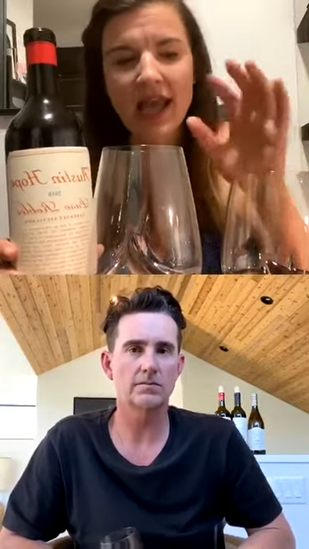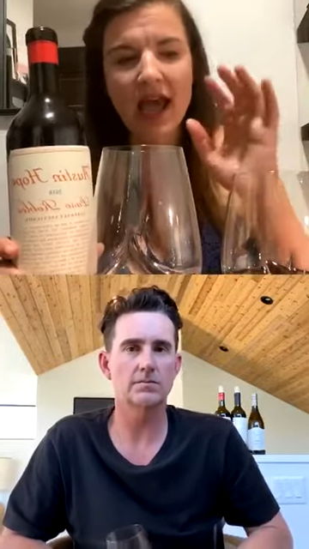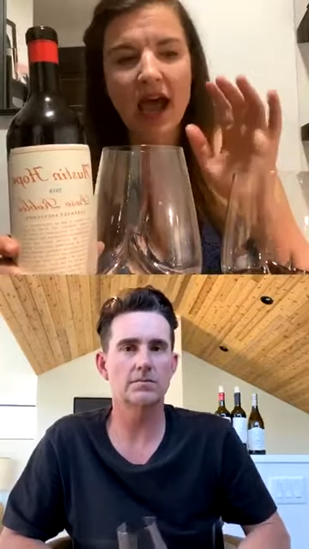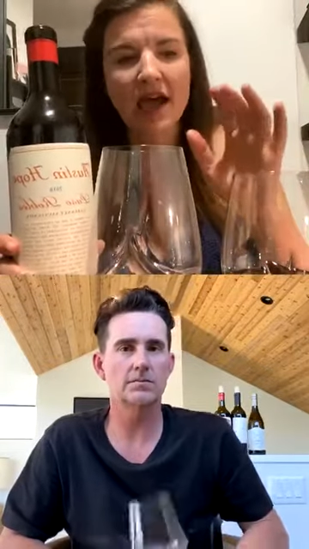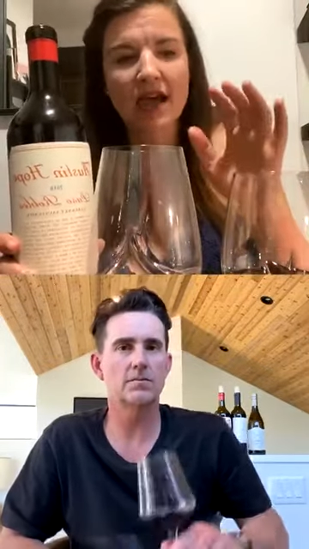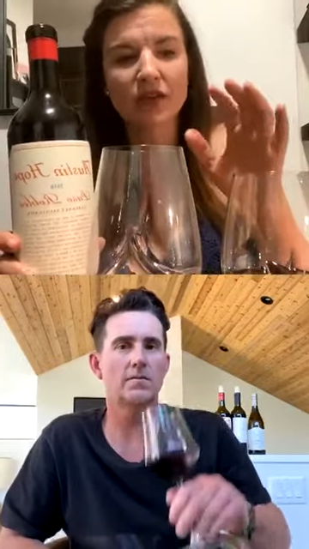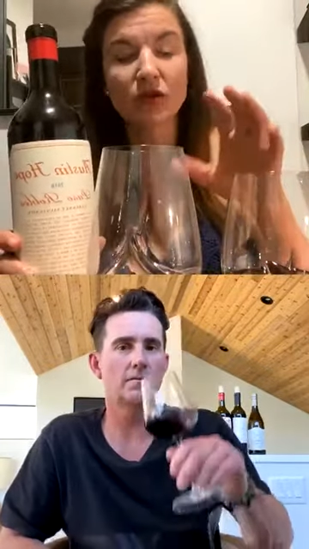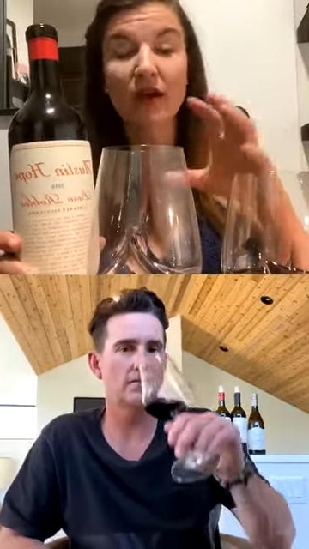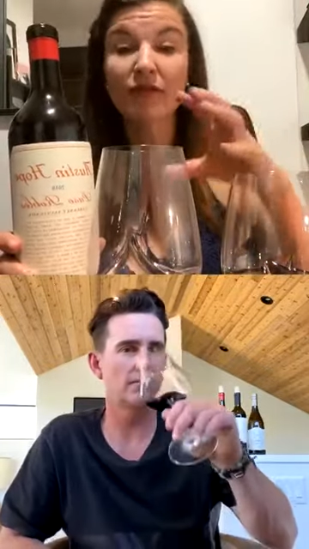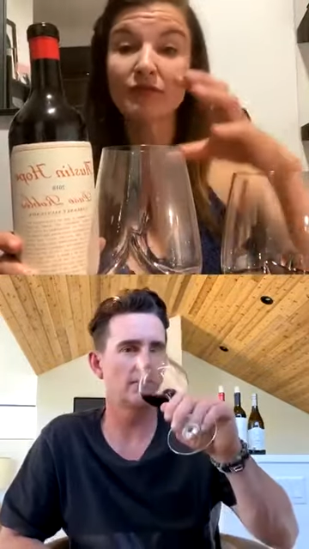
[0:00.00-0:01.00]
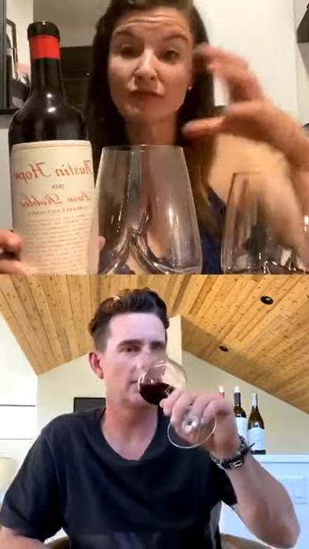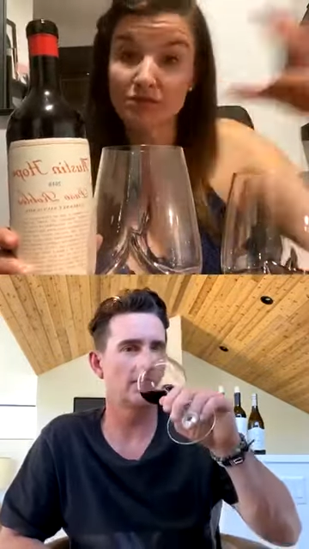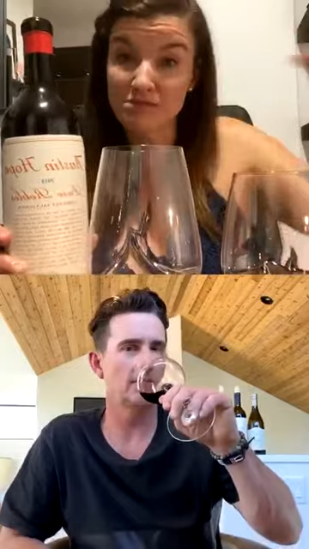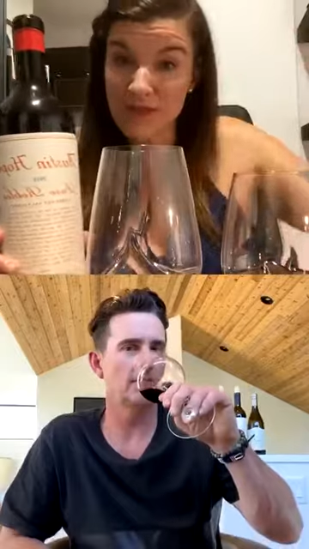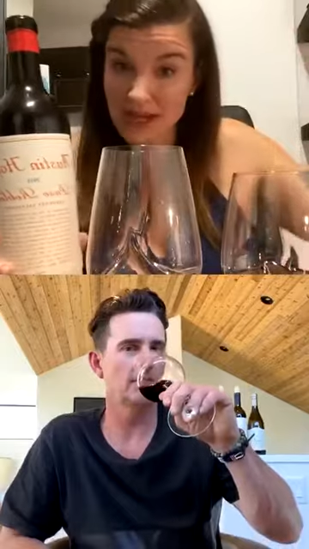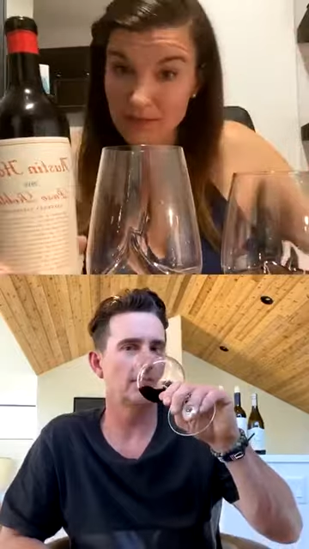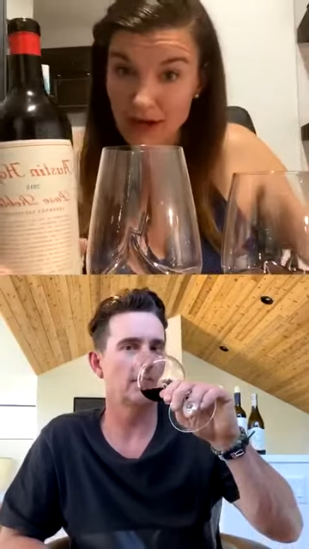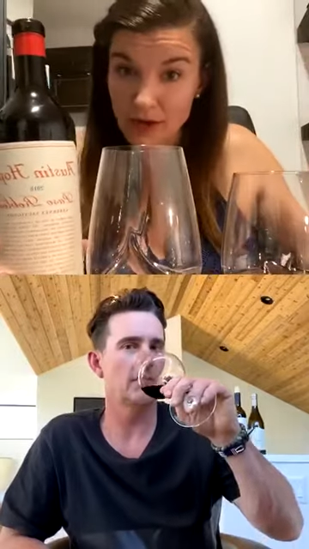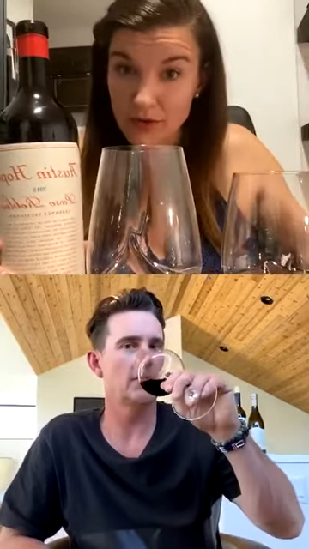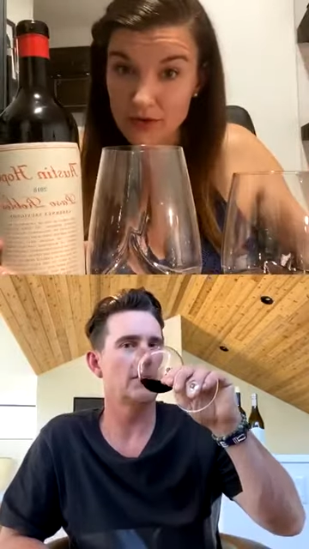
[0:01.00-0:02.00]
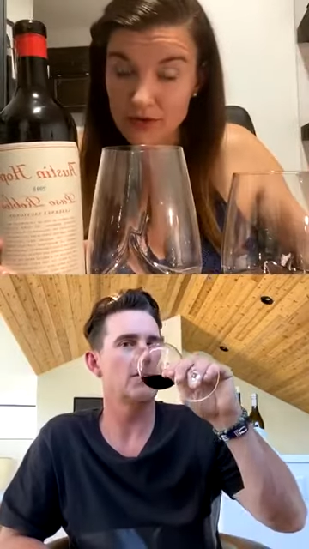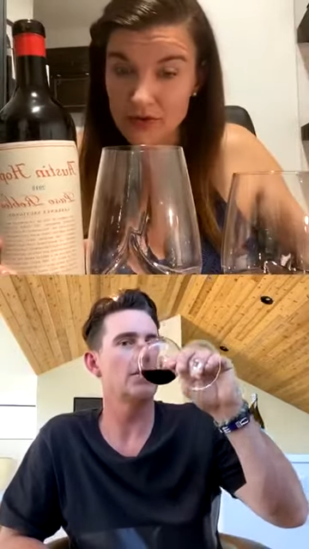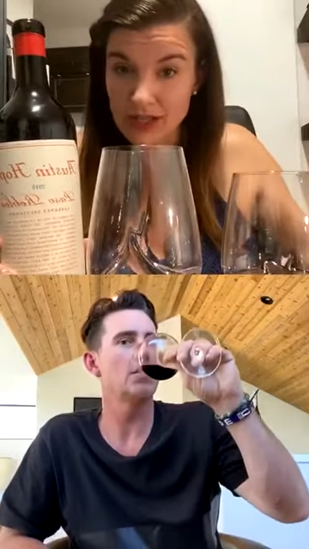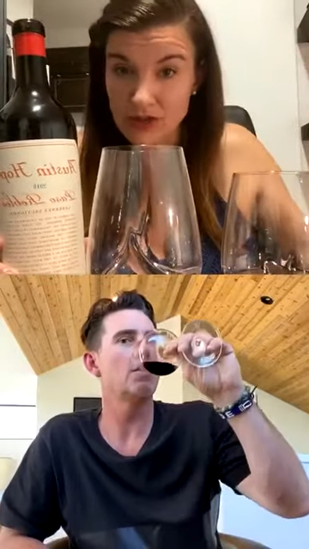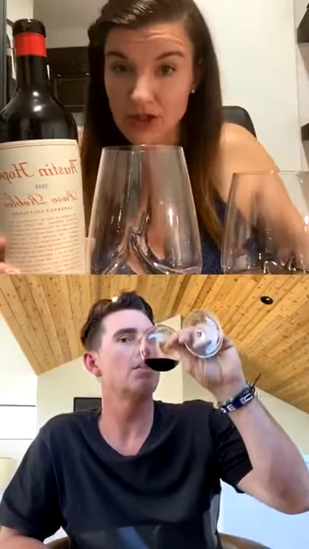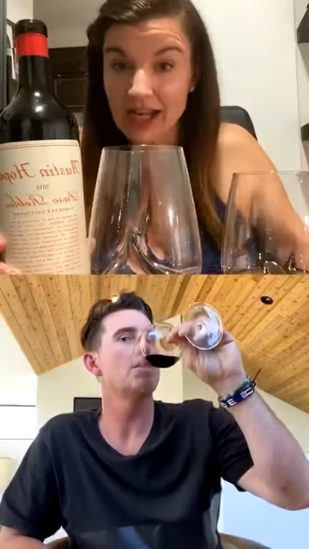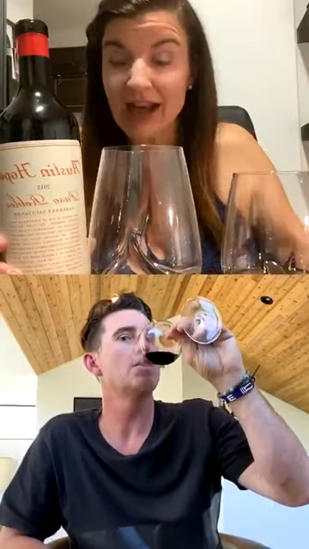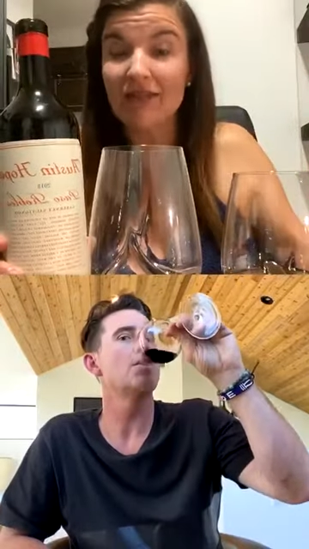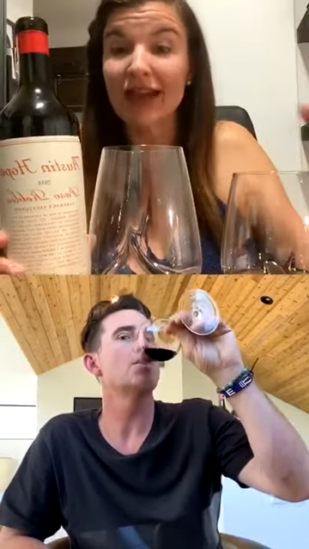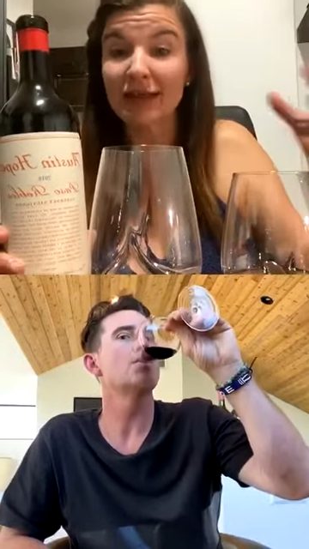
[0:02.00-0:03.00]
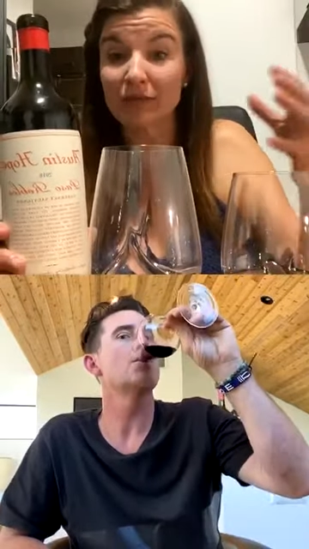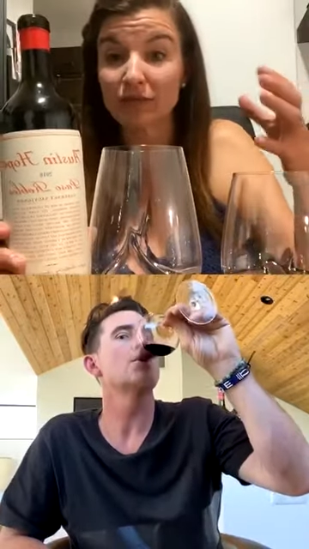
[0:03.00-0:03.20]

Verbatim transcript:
Speaker 1: Uh, you have big barrels that you can have like